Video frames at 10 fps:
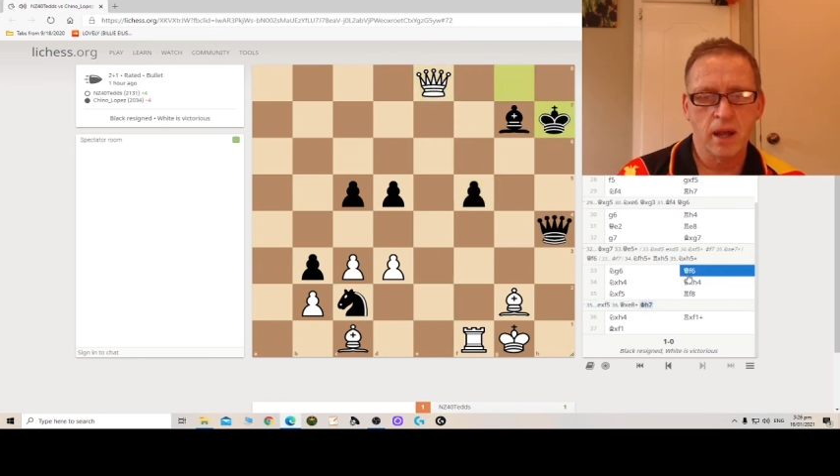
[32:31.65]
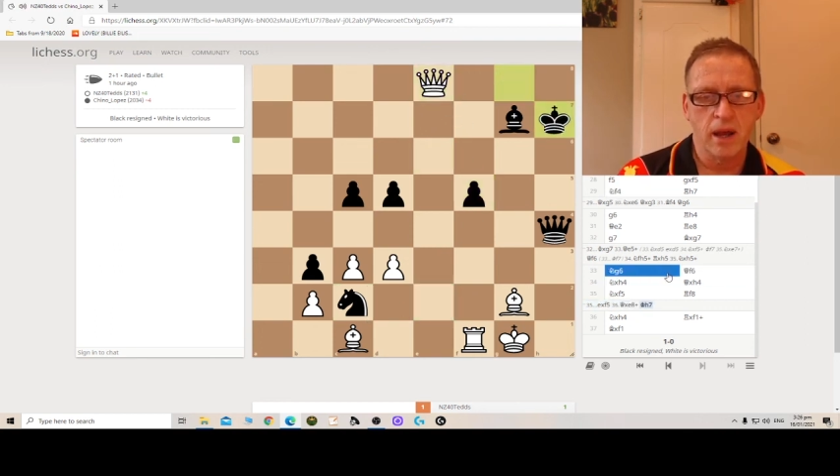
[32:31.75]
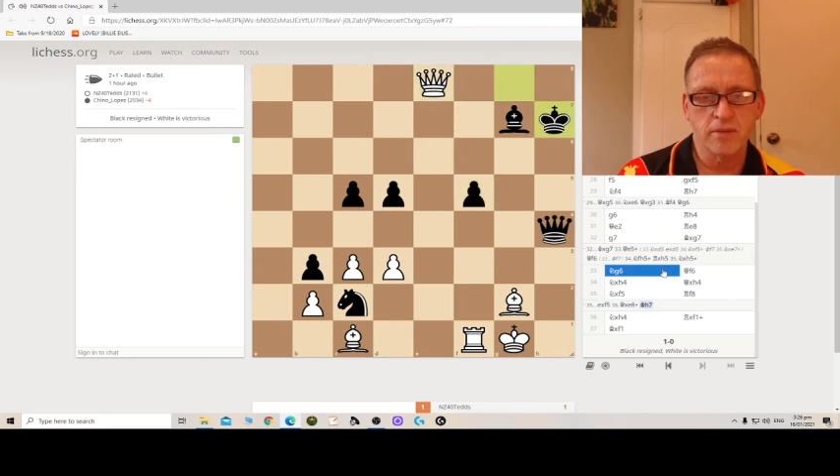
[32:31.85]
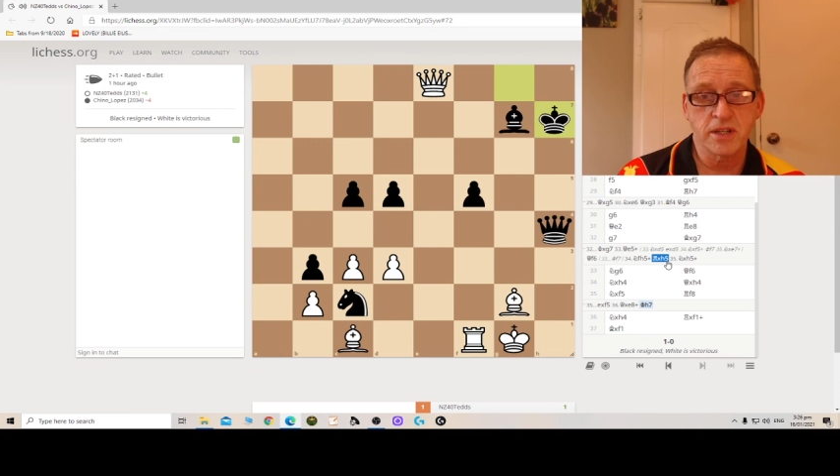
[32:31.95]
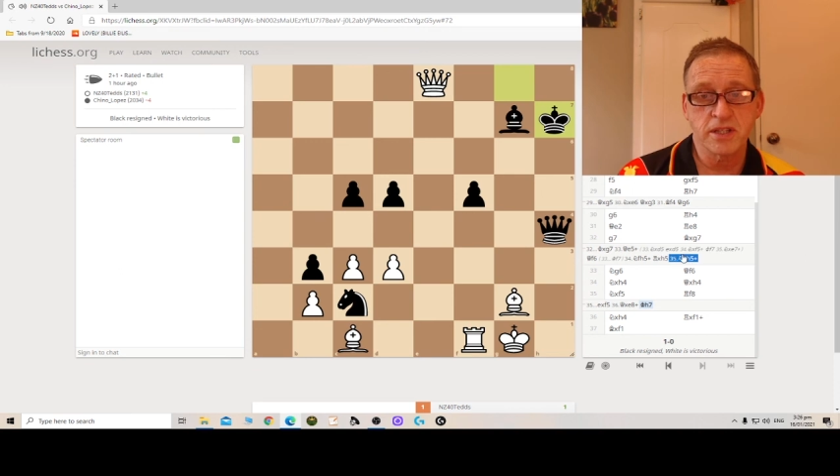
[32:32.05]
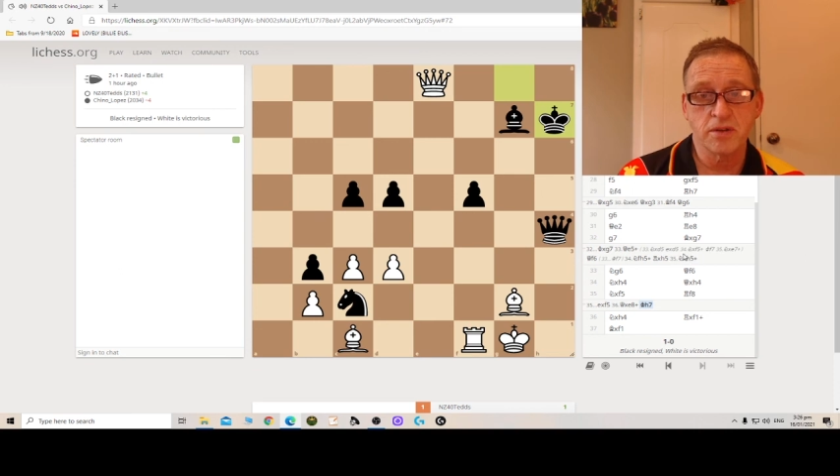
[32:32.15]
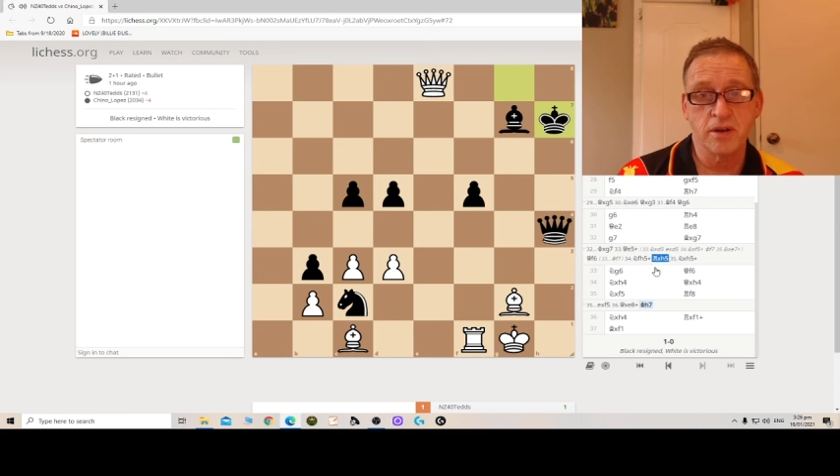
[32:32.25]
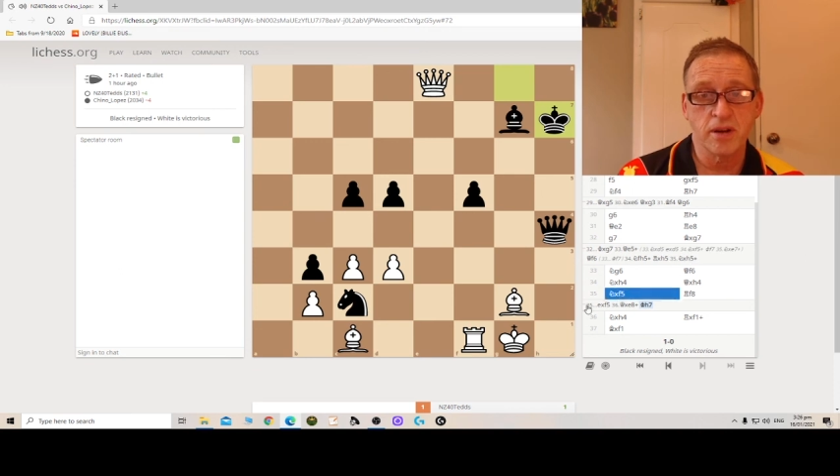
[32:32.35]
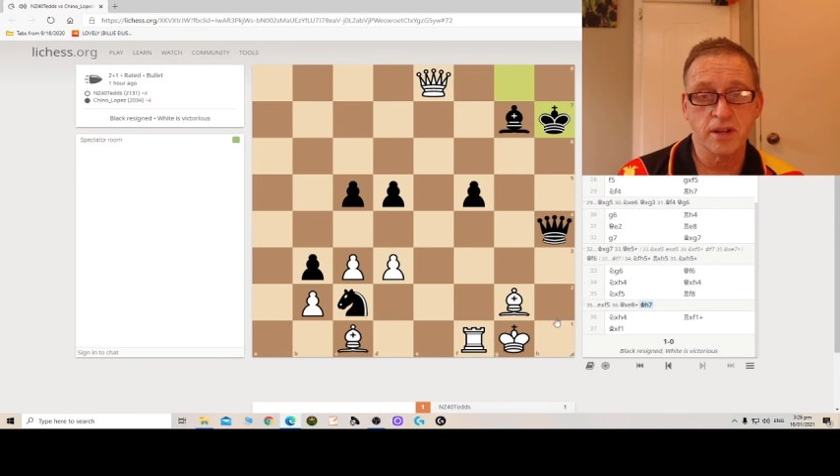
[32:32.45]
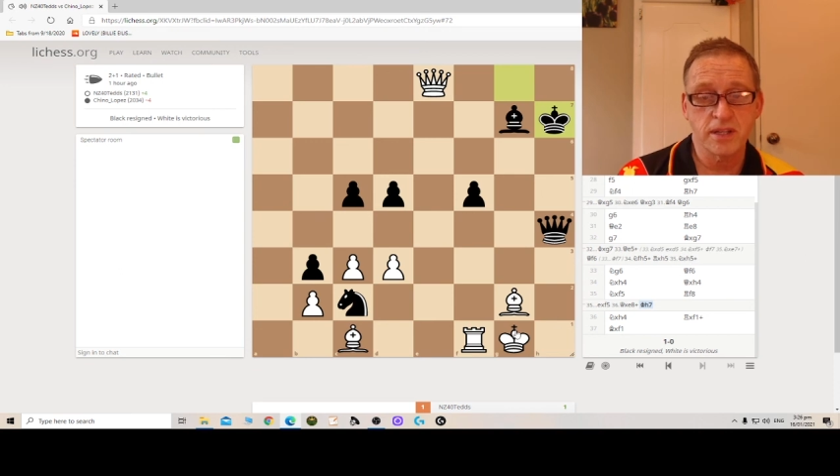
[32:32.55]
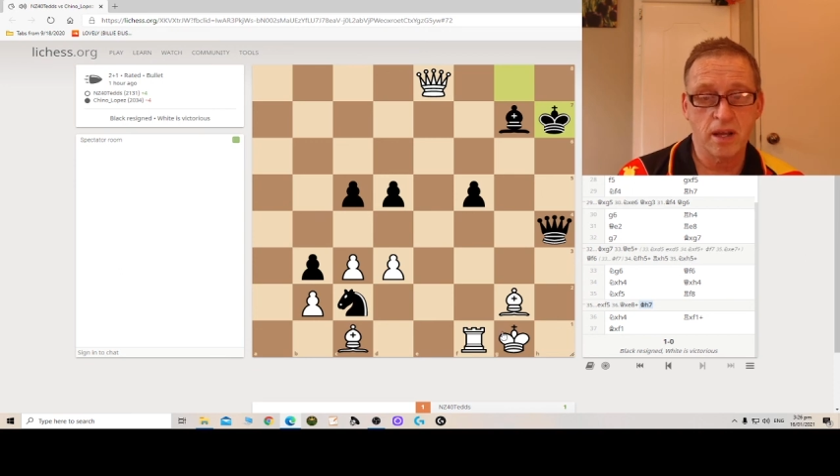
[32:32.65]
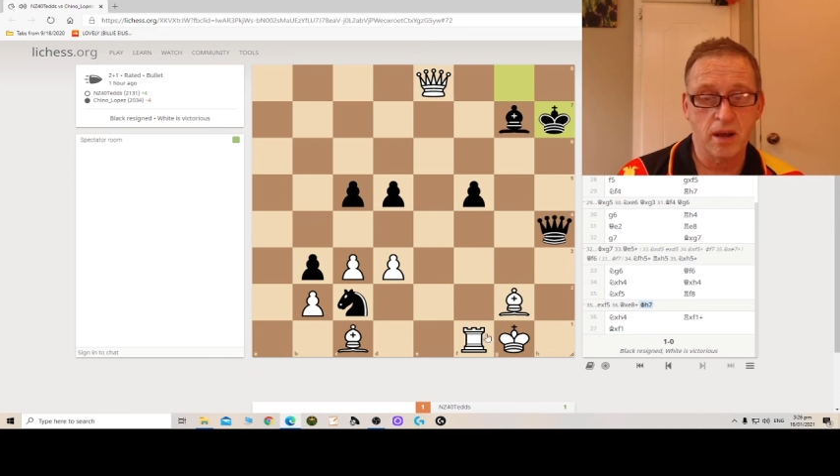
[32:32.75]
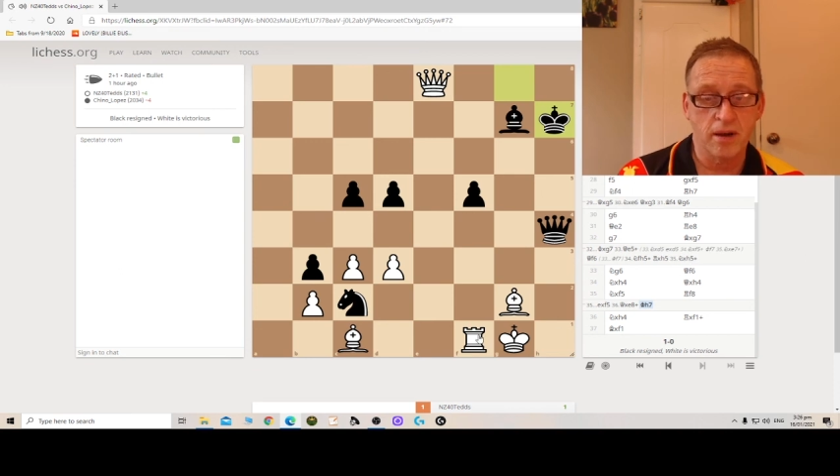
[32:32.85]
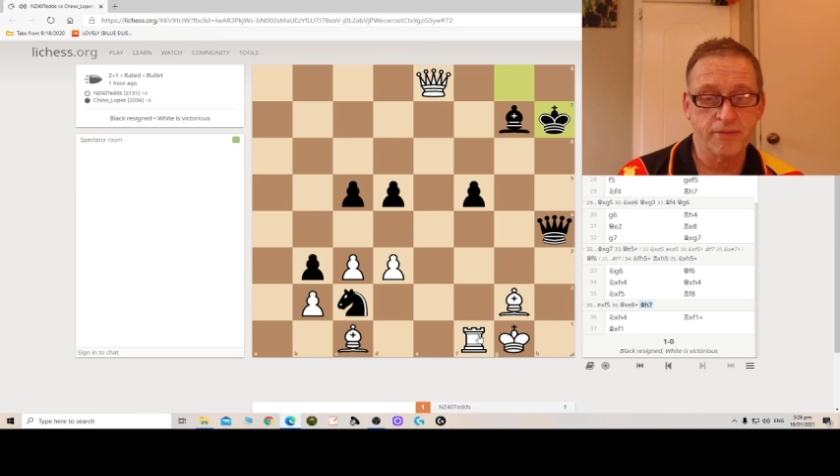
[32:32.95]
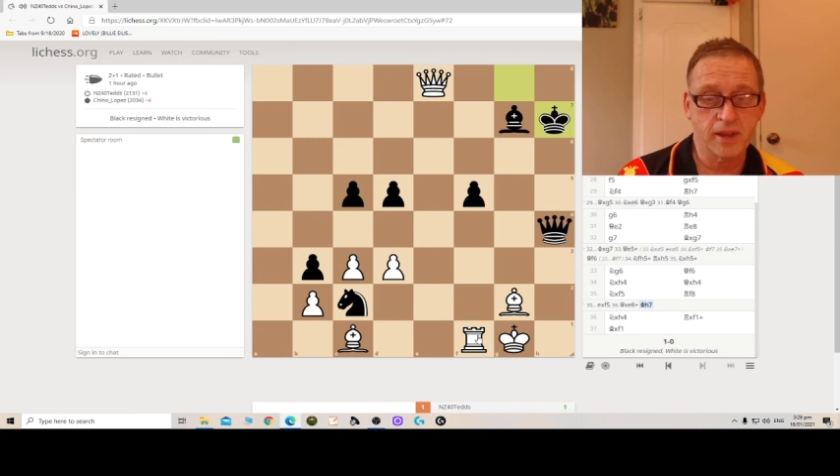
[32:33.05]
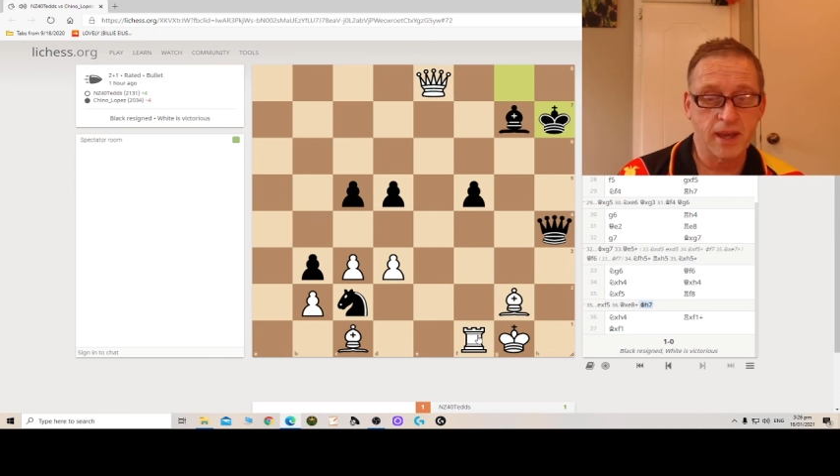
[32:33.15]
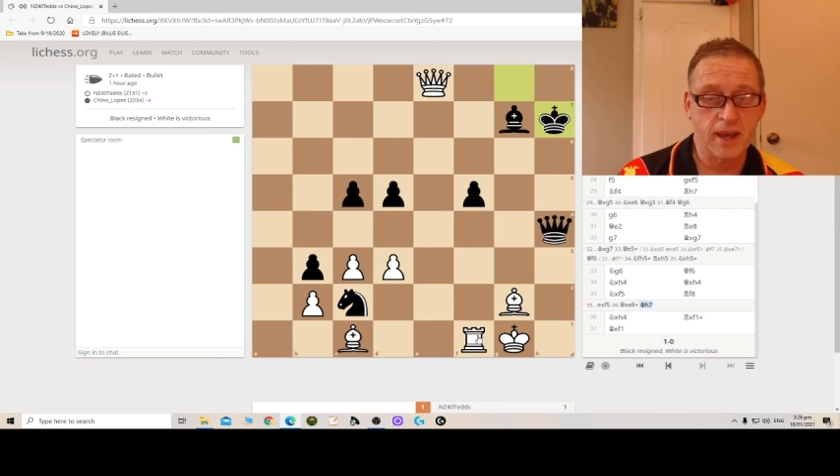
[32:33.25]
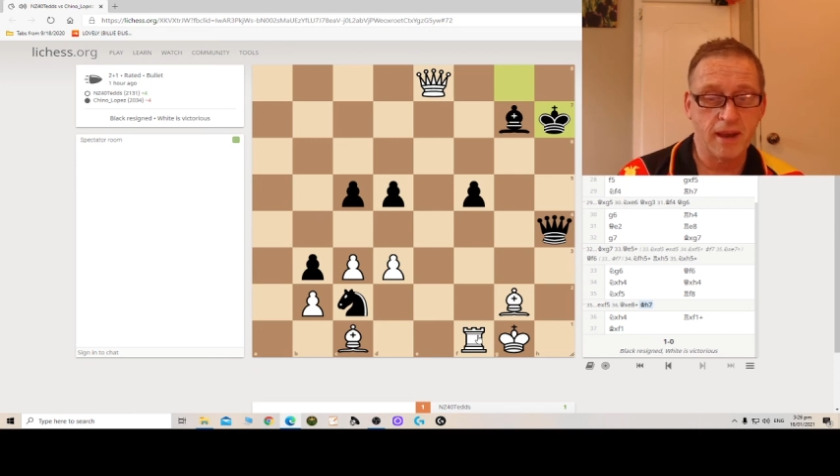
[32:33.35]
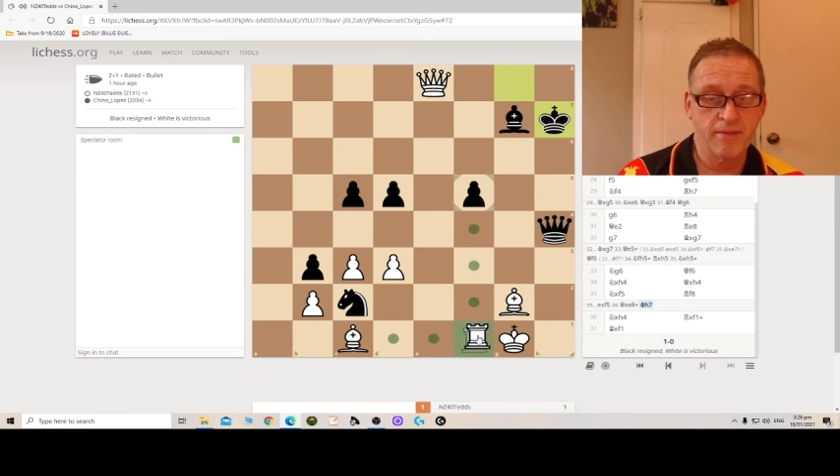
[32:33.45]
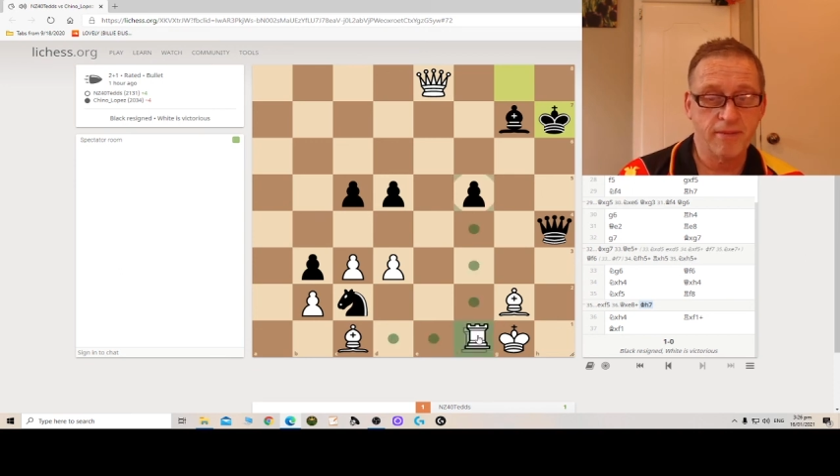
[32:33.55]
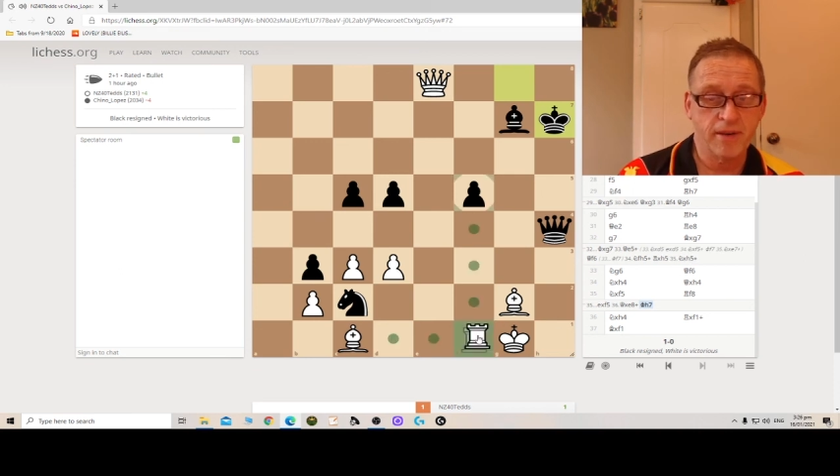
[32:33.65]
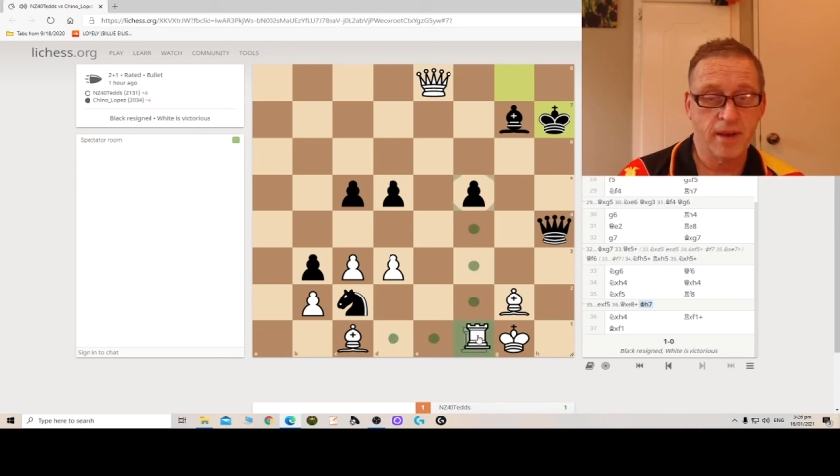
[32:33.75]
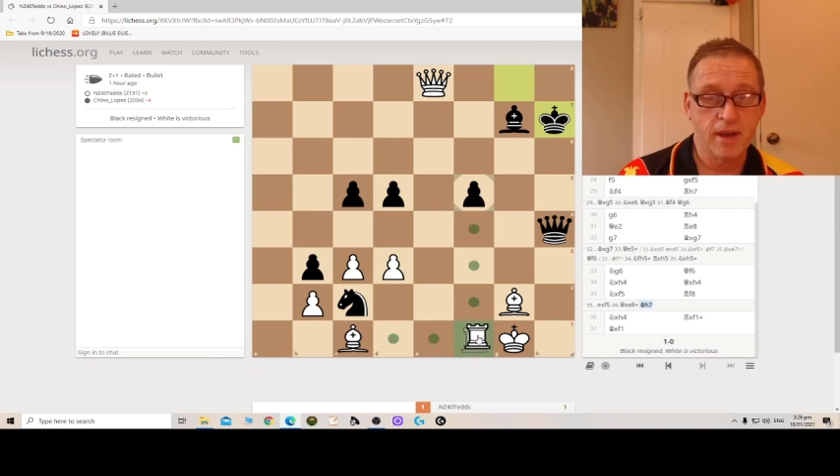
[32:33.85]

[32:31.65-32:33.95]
I'm just doing this off the cuff.